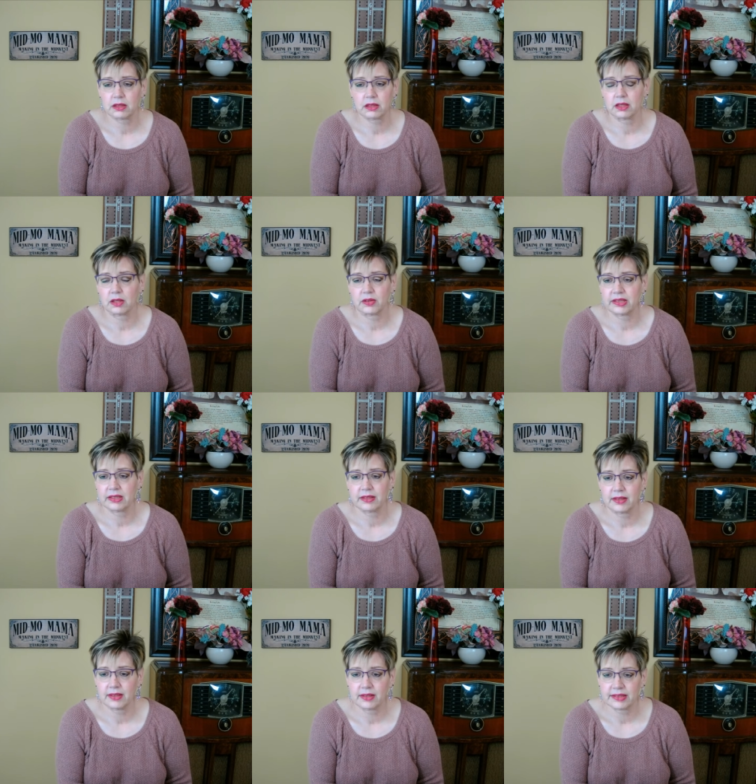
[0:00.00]
you know it,
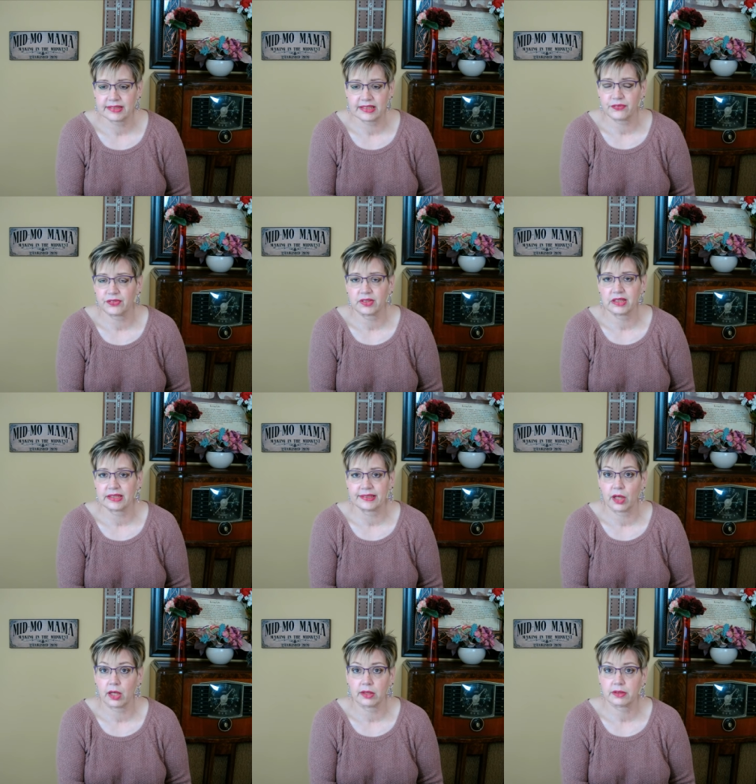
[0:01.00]
it's definitely
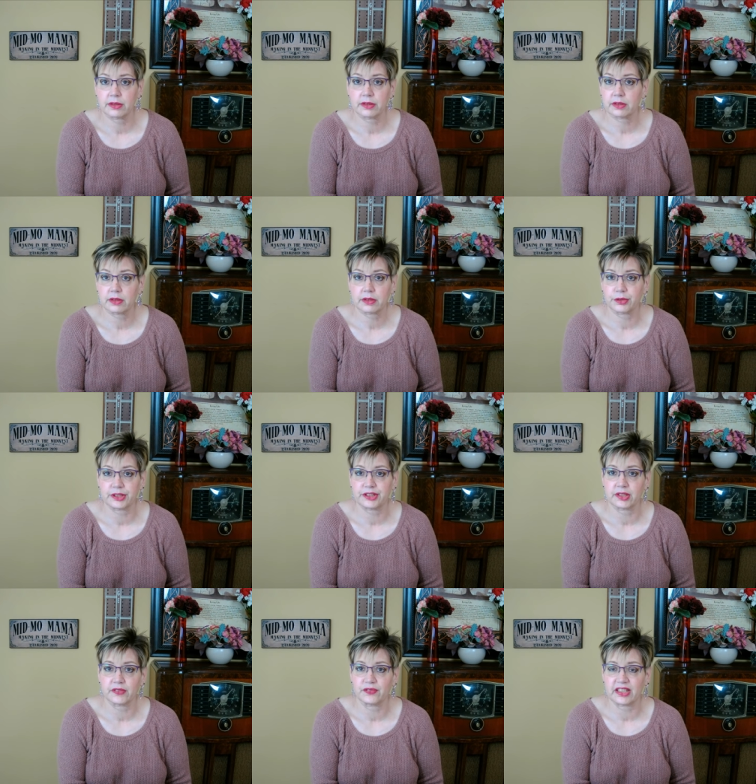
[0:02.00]
not
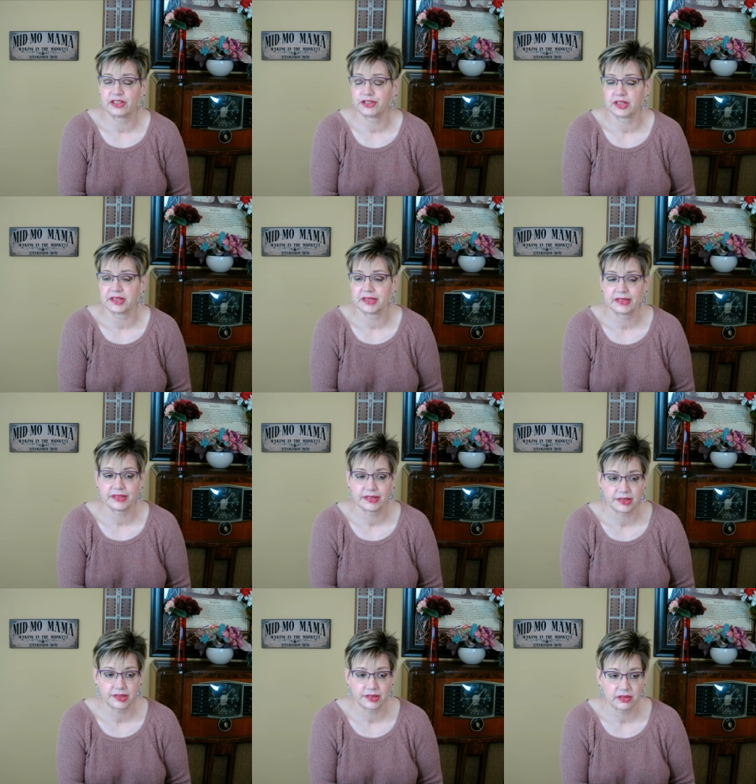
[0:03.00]
Christian fiction.
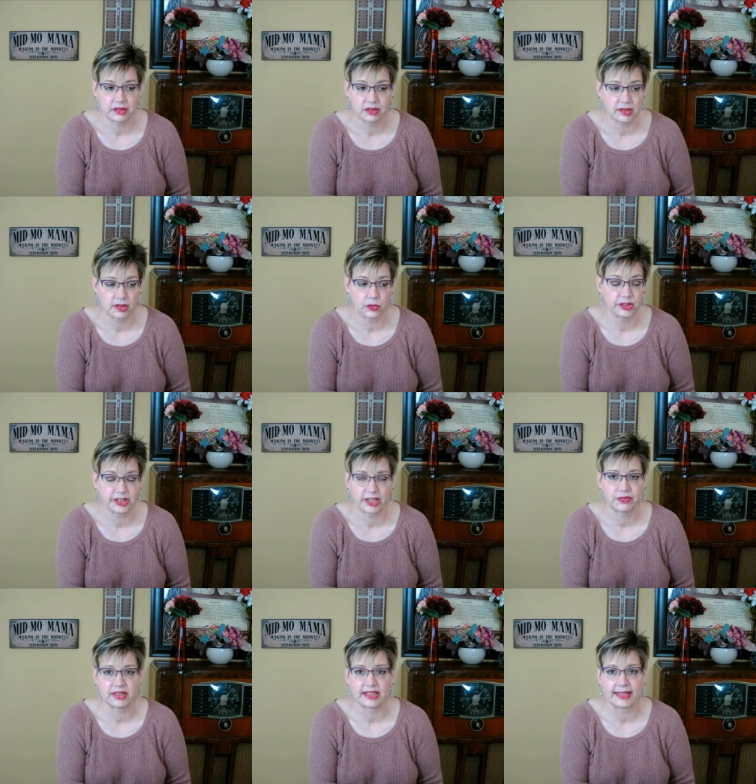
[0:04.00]
It's you know it's
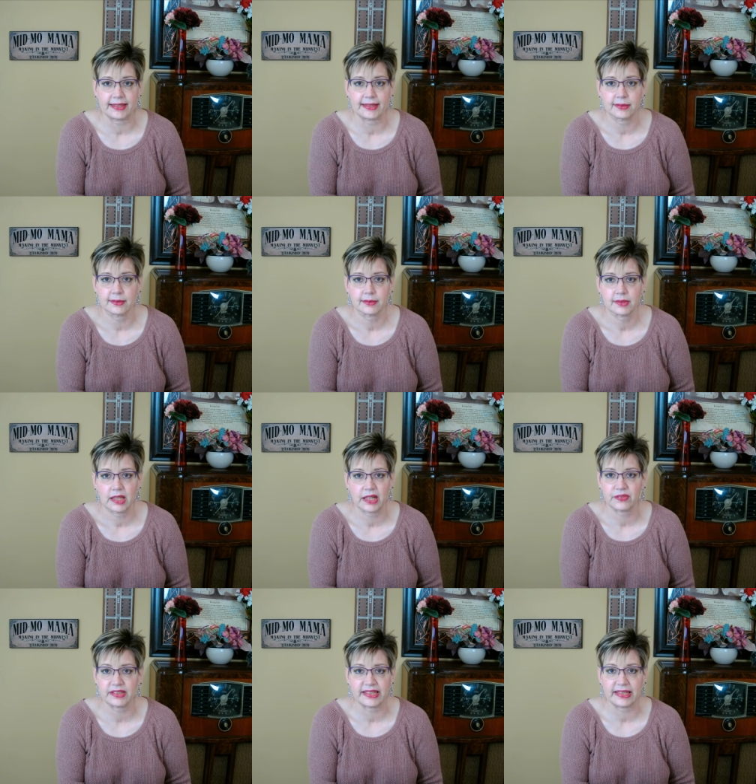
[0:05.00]
everyday
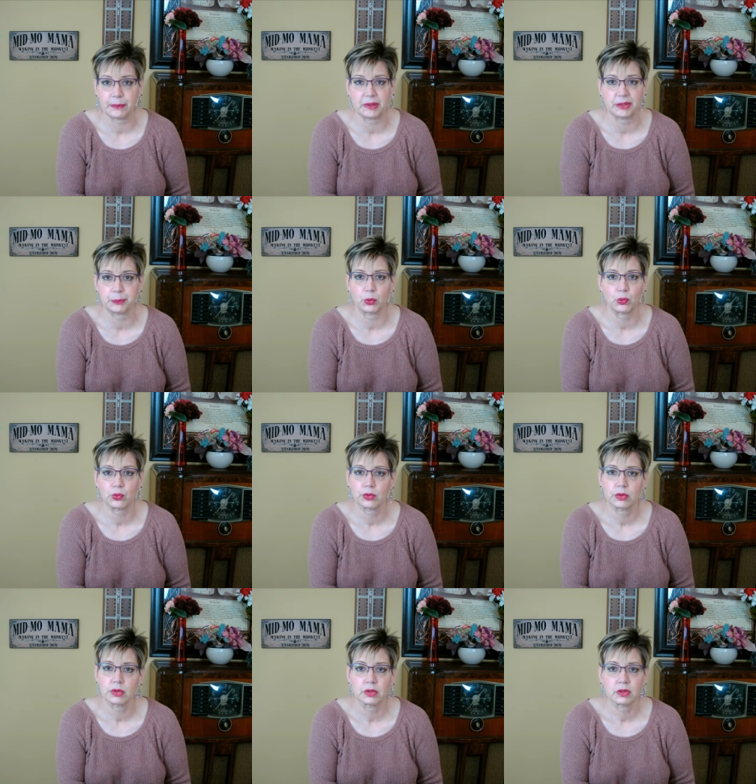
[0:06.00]
everyday people
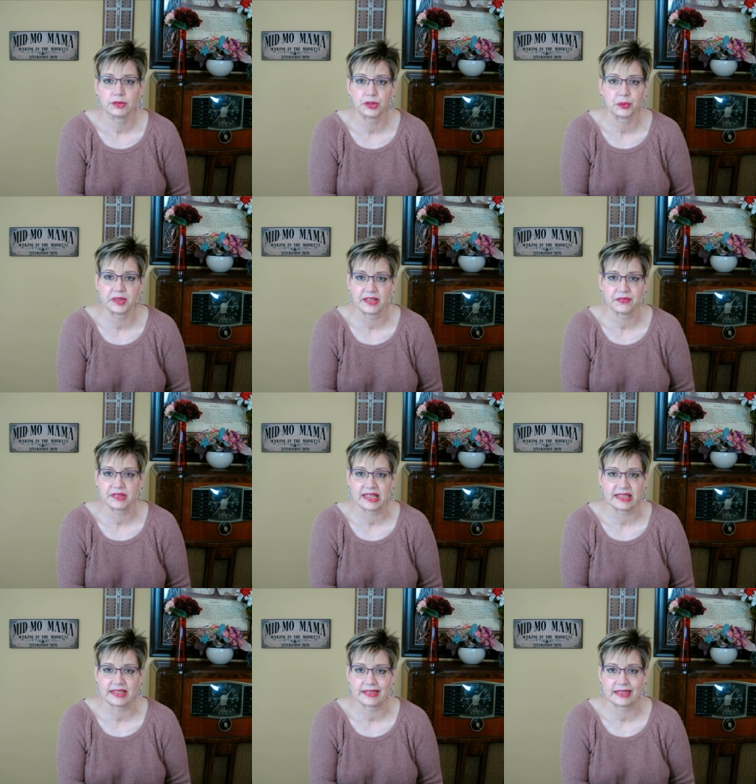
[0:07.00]
doing
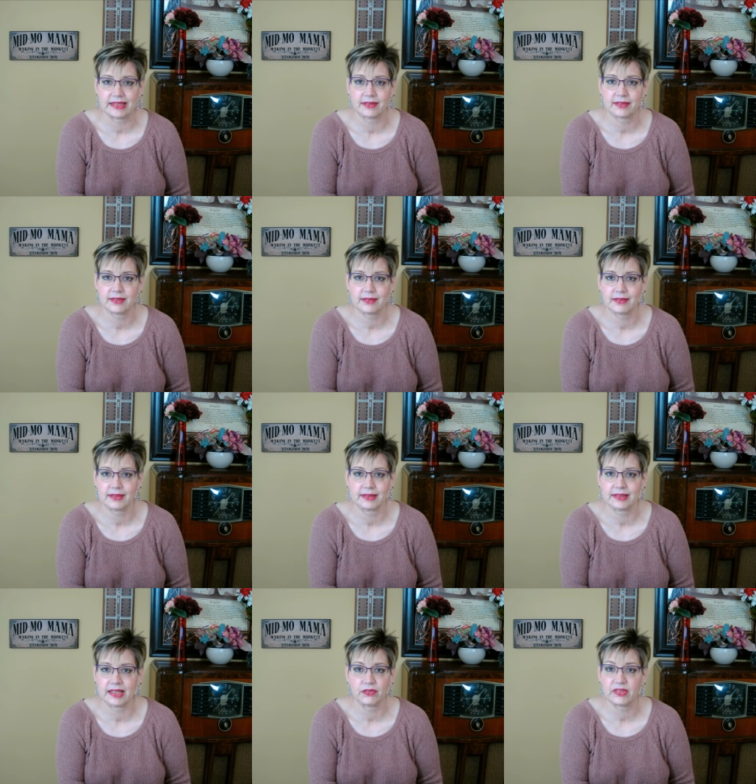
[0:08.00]
everyday things
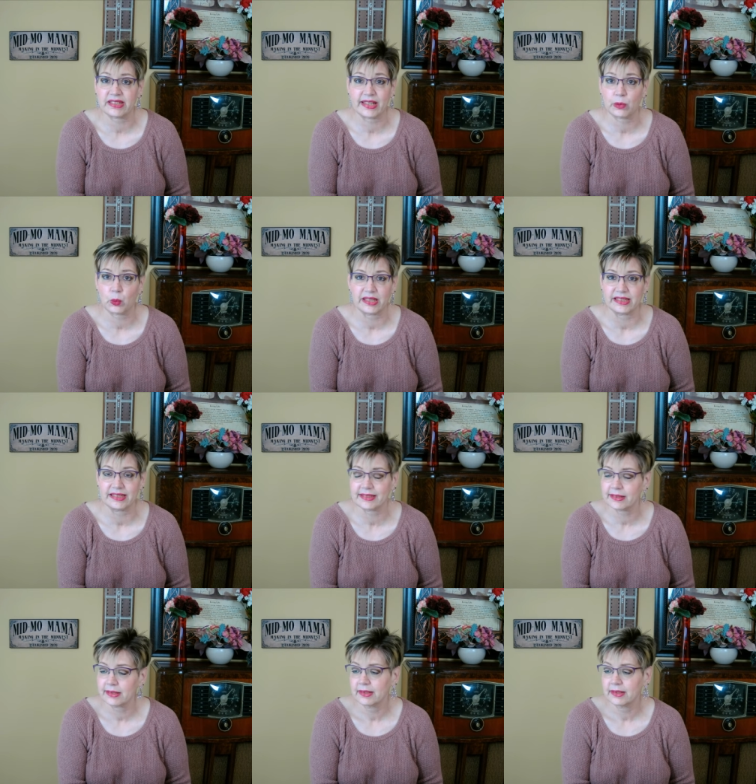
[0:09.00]
in everyday ways.